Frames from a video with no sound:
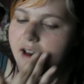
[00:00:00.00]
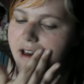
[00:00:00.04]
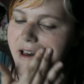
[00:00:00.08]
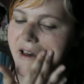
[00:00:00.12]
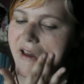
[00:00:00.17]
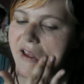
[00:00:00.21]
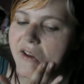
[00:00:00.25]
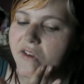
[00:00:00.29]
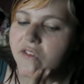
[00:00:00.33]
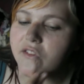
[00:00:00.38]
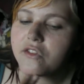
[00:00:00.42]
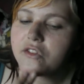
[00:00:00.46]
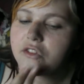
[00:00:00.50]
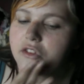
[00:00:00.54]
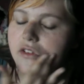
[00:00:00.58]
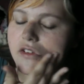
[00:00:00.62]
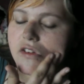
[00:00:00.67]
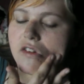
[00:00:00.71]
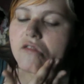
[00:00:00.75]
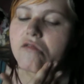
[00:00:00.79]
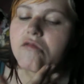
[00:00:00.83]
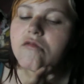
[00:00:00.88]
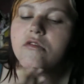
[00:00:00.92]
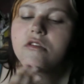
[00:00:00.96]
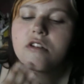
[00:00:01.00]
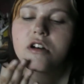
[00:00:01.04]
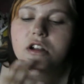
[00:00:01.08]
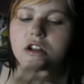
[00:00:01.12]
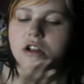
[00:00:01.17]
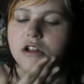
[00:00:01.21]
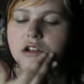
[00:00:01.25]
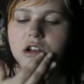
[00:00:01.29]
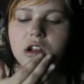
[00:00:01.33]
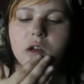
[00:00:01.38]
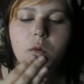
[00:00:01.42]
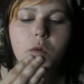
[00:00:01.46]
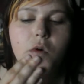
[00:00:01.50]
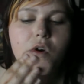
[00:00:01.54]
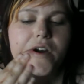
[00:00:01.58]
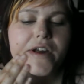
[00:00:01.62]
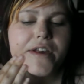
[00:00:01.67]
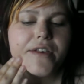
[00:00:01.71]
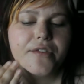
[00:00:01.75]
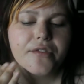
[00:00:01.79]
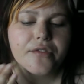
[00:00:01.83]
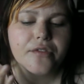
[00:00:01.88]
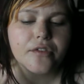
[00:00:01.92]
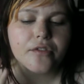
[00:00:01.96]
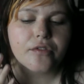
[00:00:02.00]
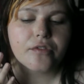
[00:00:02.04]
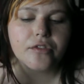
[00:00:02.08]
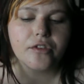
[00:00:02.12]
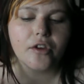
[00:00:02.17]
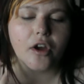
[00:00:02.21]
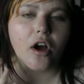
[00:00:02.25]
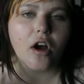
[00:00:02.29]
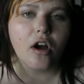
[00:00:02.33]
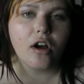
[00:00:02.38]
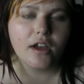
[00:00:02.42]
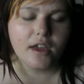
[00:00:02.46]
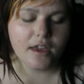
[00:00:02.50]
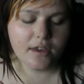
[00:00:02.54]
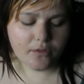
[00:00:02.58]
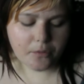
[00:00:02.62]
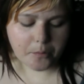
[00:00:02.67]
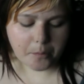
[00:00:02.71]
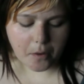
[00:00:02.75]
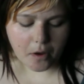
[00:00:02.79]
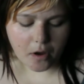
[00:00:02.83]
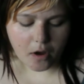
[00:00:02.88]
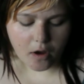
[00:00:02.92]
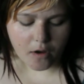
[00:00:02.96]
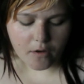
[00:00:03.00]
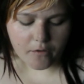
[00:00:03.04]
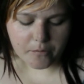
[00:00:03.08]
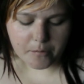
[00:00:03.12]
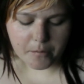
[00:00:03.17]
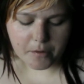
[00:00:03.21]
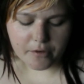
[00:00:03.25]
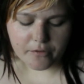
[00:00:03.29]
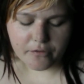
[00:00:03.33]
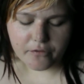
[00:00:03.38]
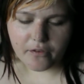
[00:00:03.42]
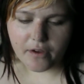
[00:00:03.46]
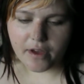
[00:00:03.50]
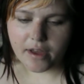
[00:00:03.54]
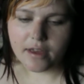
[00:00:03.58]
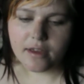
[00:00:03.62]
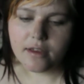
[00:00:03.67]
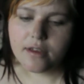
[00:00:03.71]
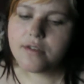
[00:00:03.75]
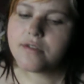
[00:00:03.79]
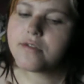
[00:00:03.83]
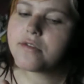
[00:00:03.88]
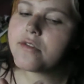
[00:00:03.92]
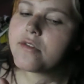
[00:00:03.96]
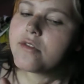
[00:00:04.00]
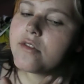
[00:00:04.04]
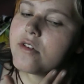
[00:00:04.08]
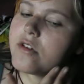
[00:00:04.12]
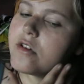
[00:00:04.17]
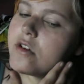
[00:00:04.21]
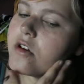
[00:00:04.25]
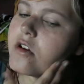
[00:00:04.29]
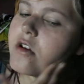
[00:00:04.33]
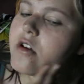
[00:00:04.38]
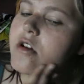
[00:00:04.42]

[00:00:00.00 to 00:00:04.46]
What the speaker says: and I don't know why it's the darkest part of my face.